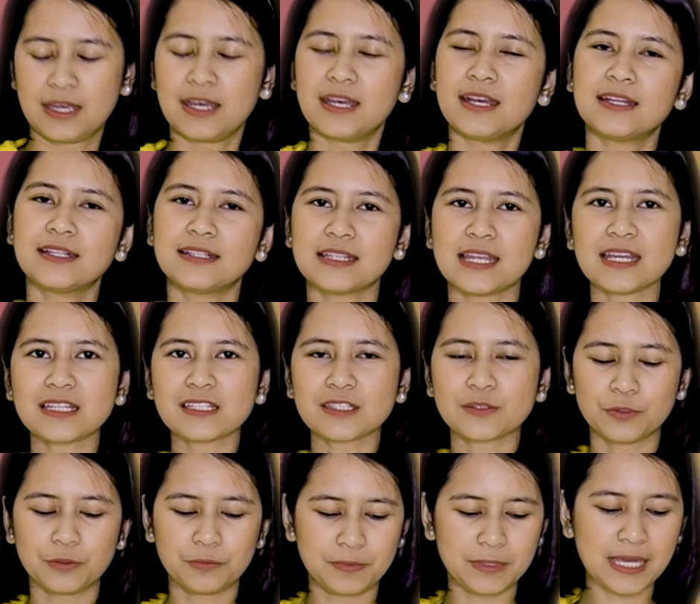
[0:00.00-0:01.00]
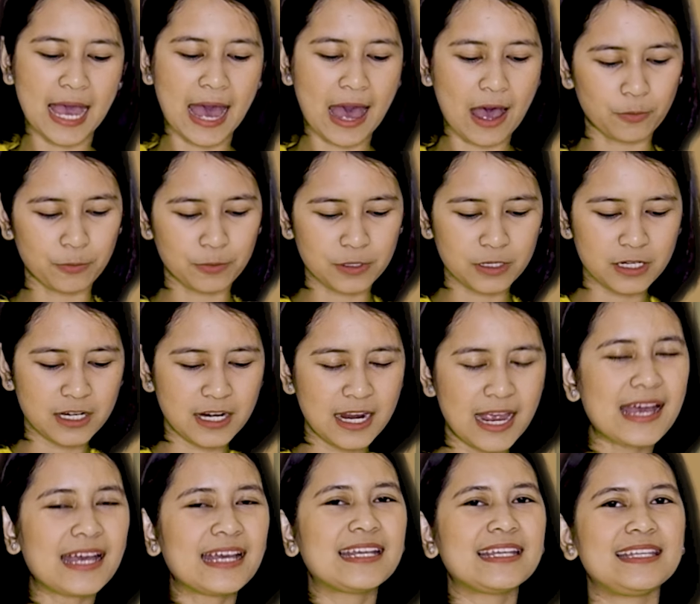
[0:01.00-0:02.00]
Next will be our
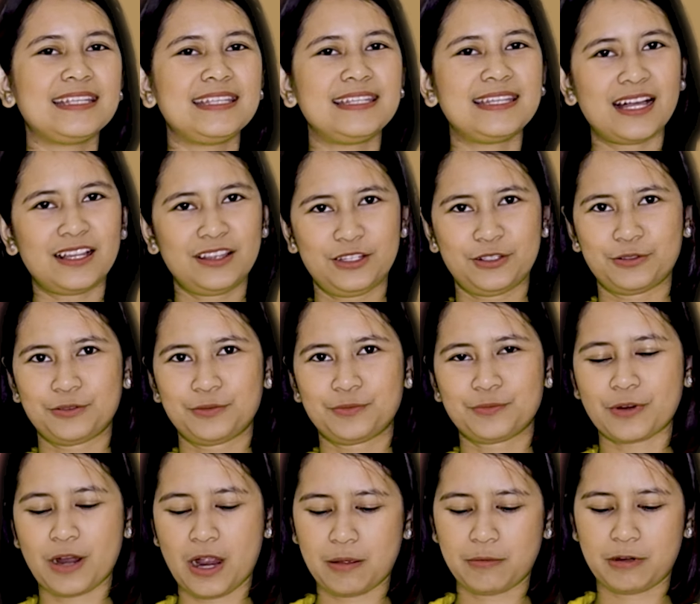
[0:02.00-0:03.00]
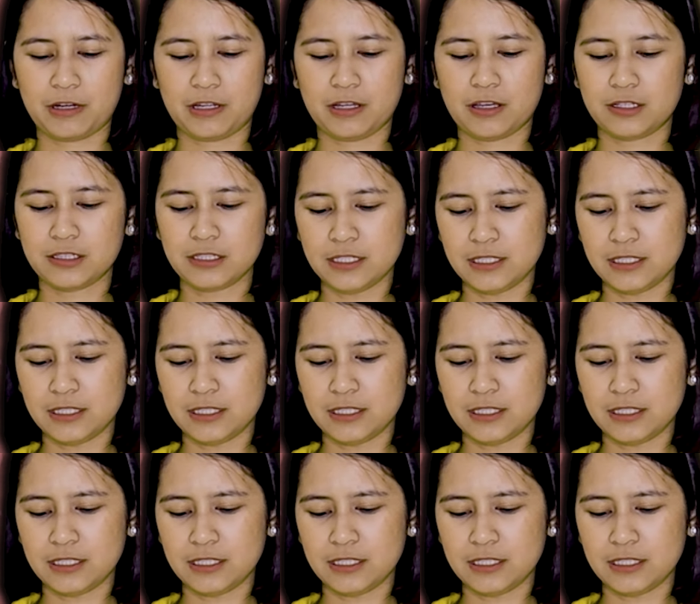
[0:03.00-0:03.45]
yellow primary color.